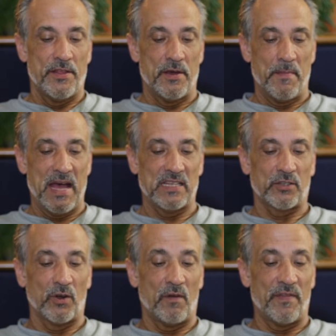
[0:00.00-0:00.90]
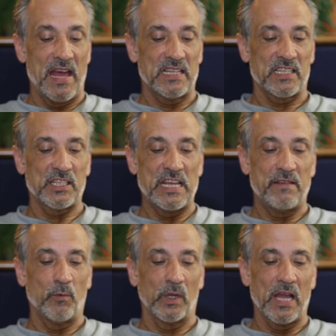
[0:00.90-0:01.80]
the master of that
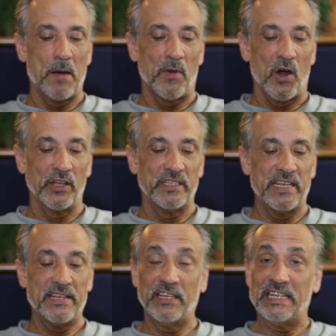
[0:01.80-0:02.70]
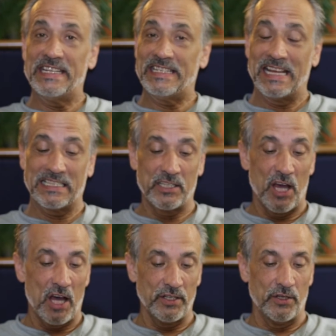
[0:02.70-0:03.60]
slave will come on a day that he does
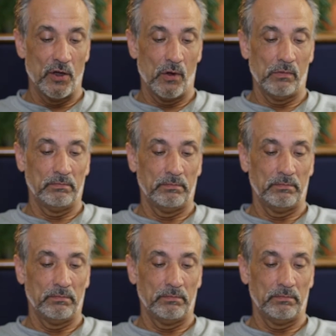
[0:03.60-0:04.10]
not know,